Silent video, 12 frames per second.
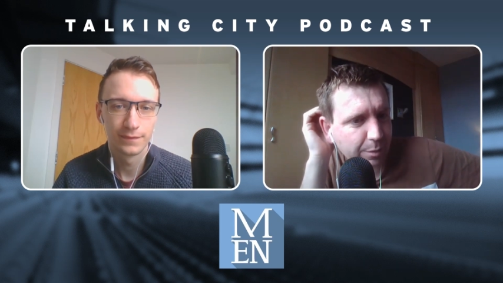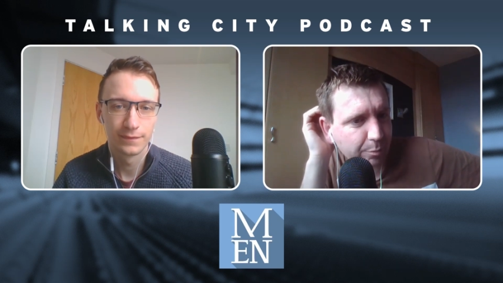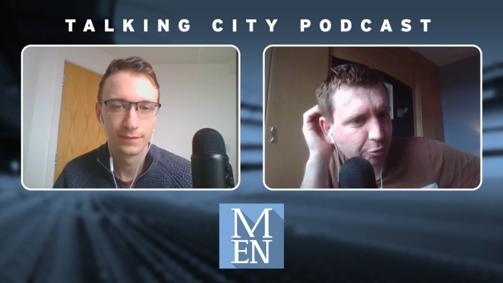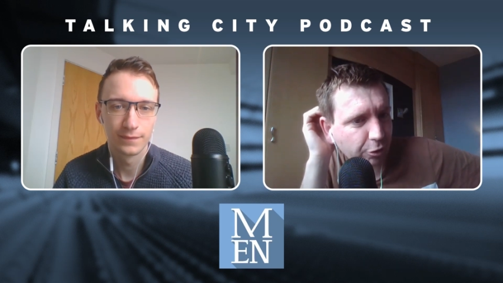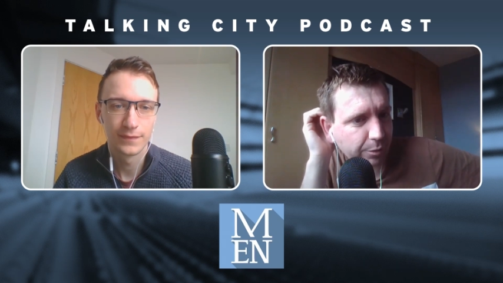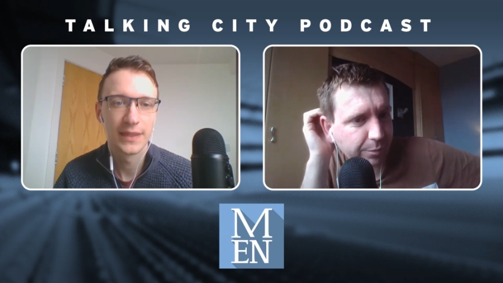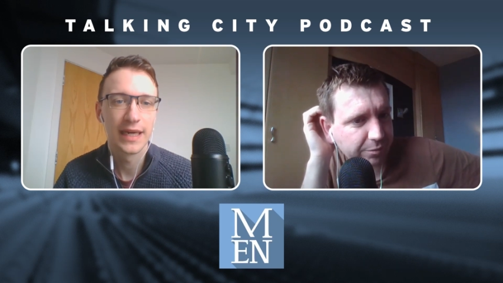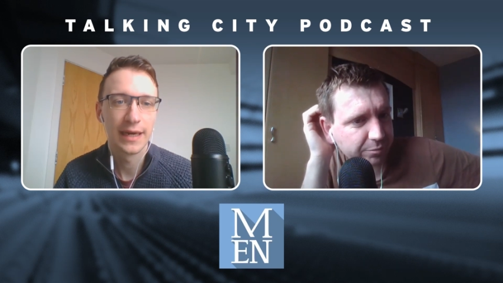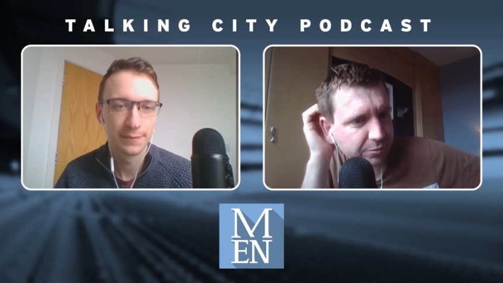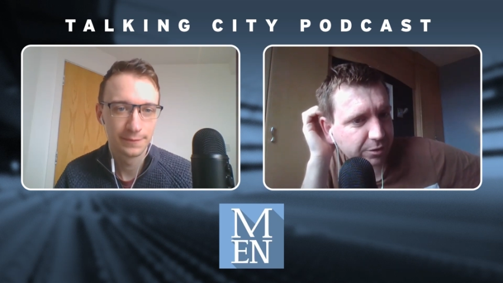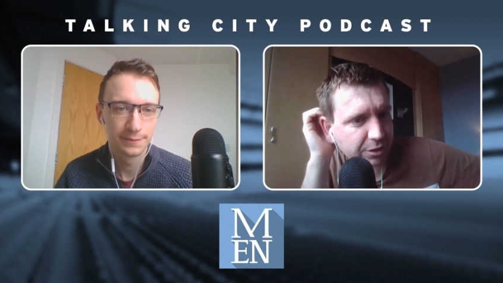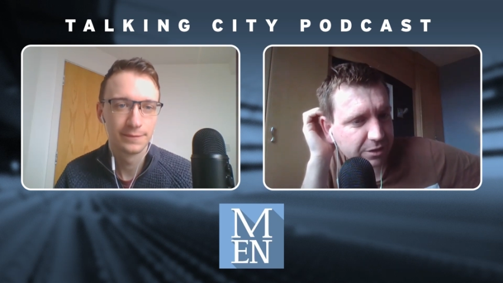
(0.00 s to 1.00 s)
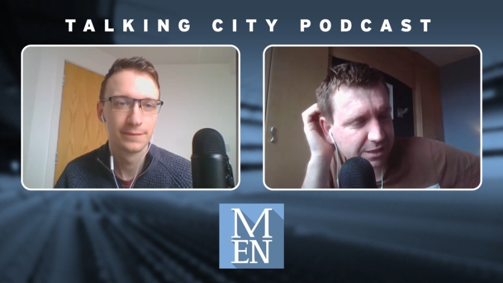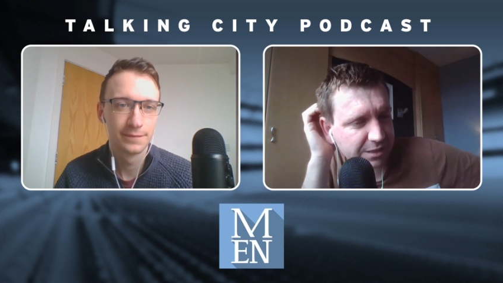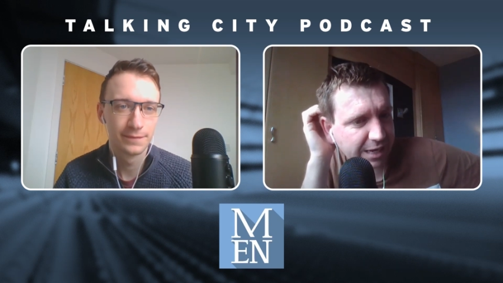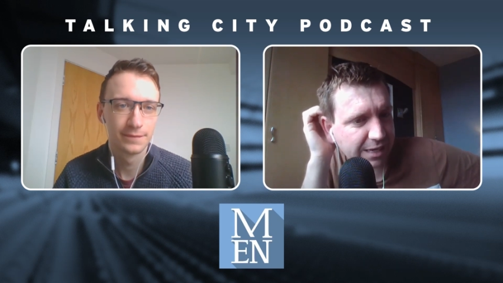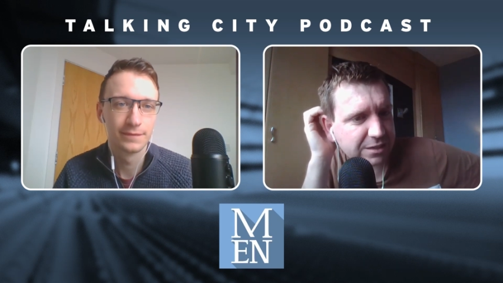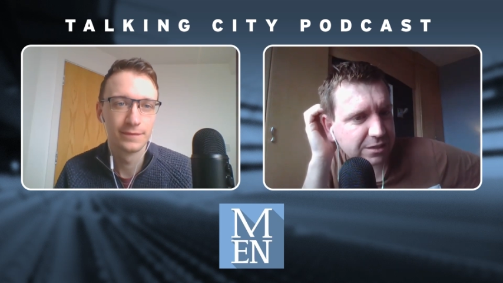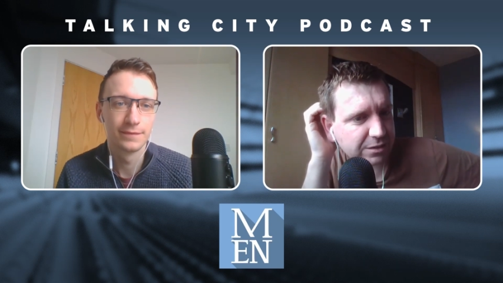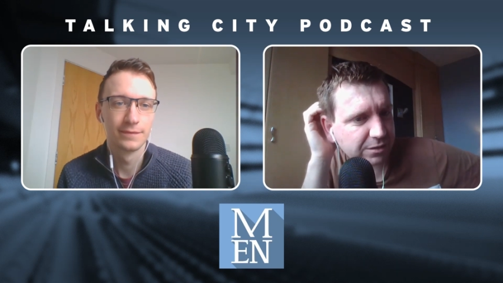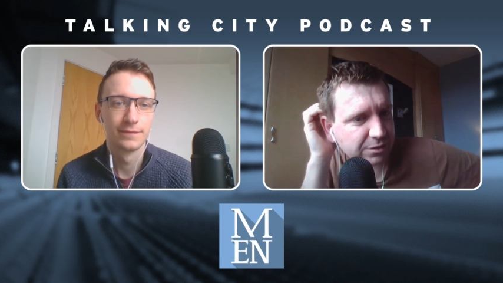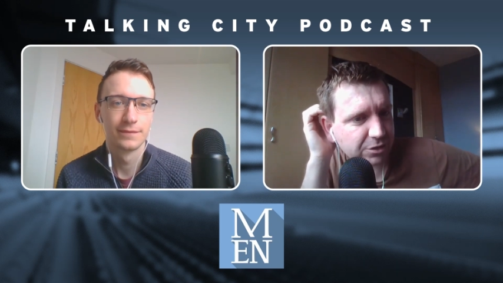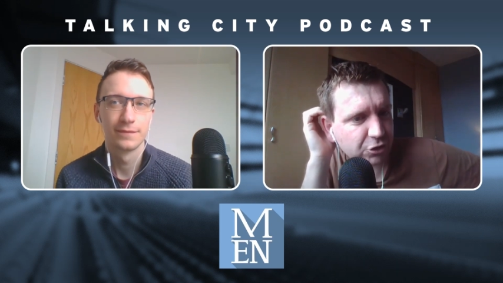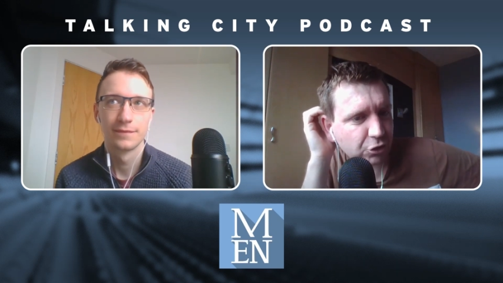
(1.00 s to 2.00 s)
Speaker 1: they brought him in because he's there
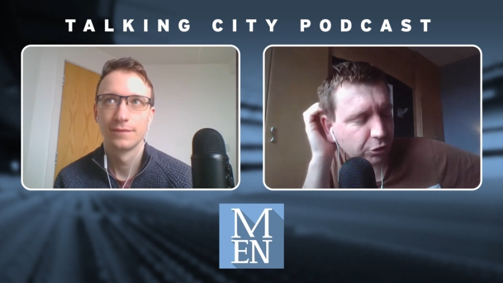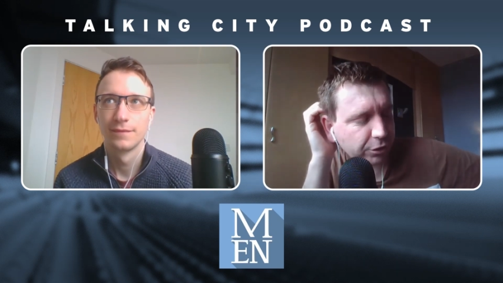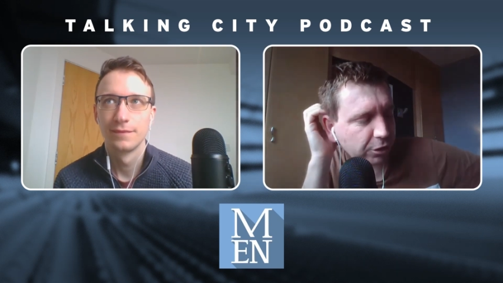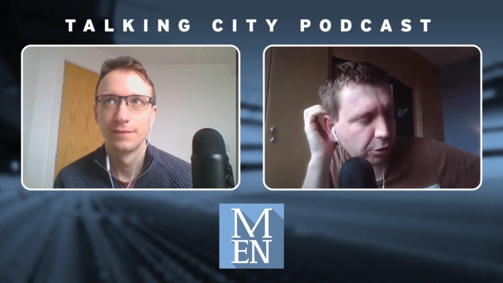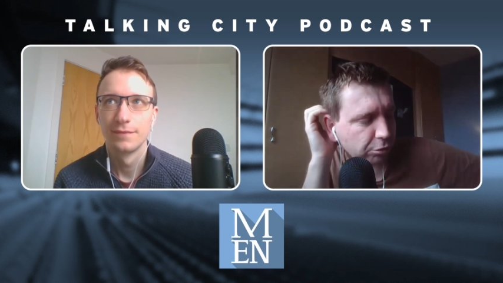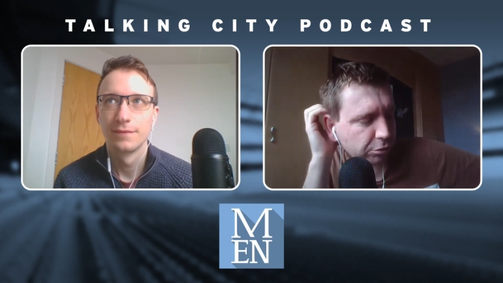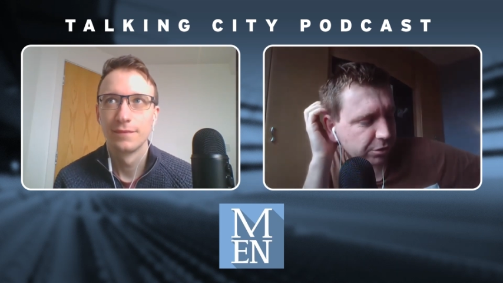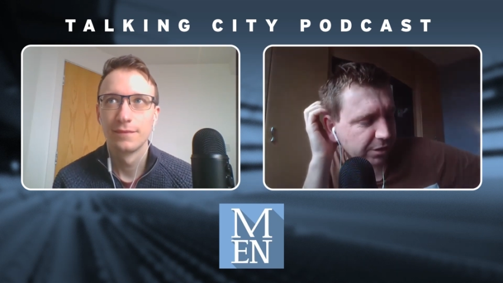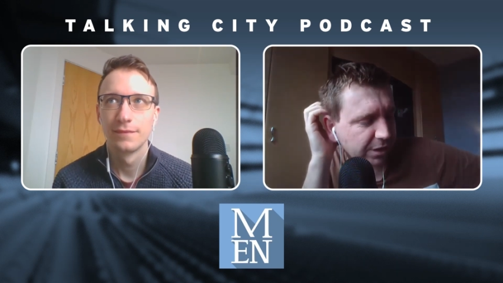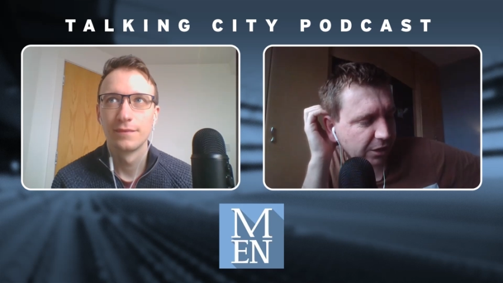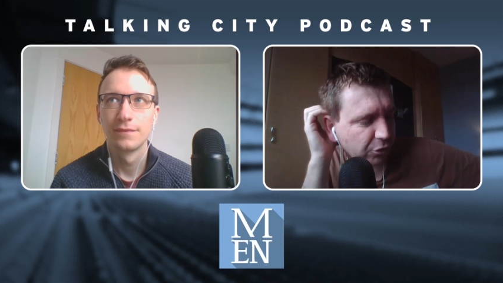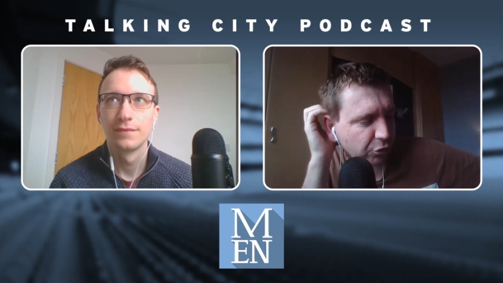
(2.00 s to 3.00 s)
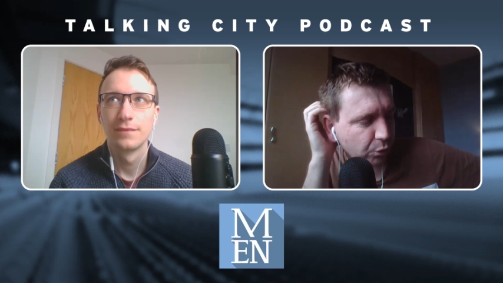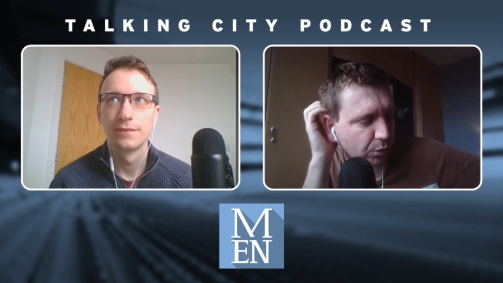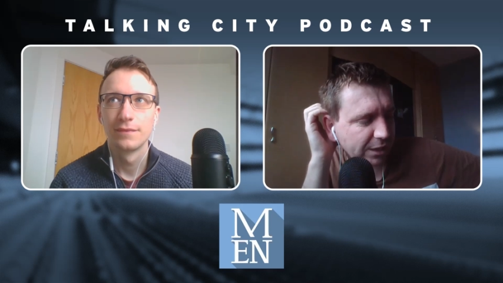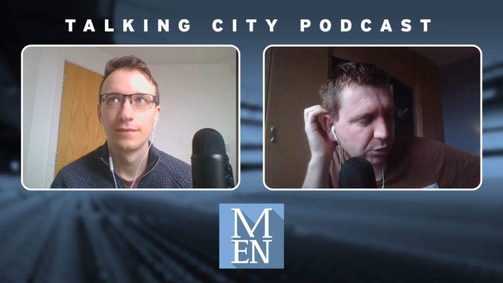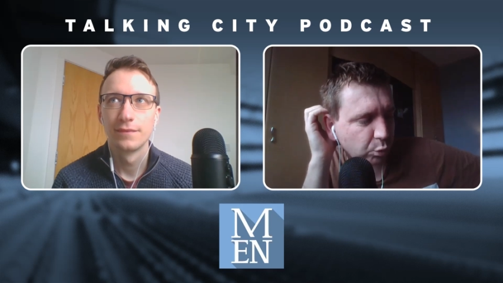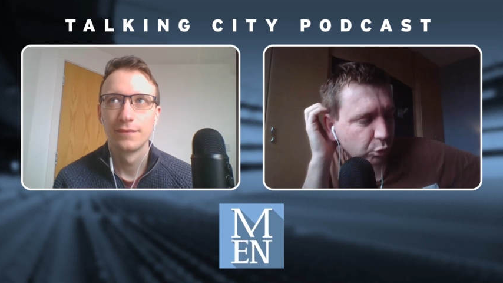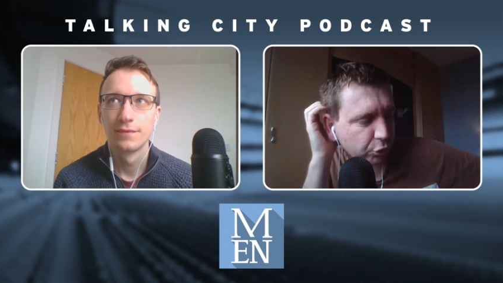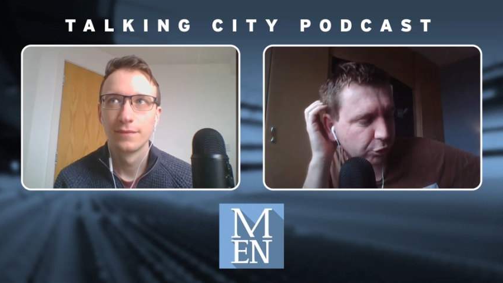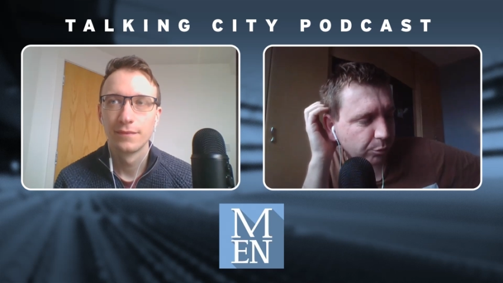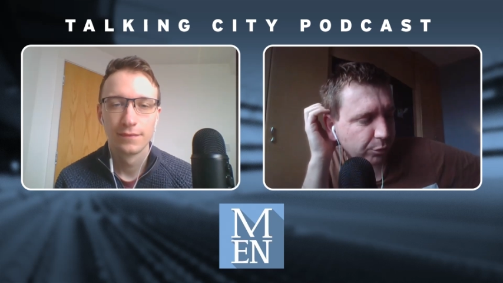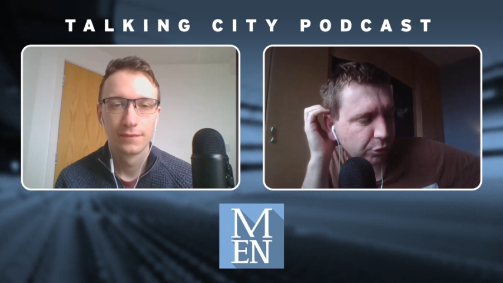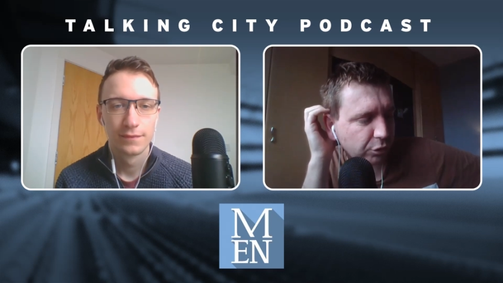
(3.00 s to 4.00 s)
to, to score the goals that they otherwise
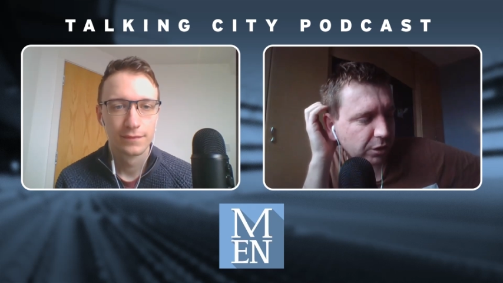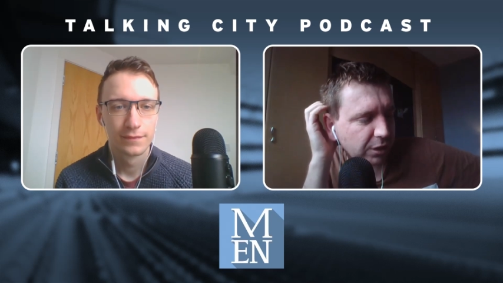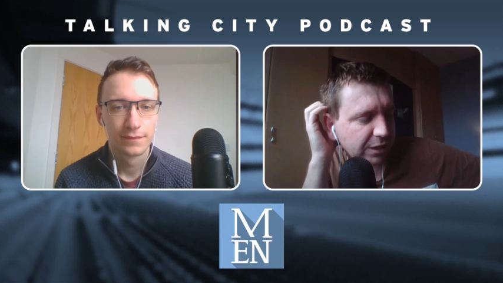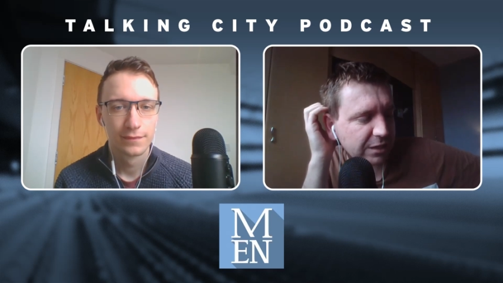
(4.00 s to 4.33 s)
wouldn't. But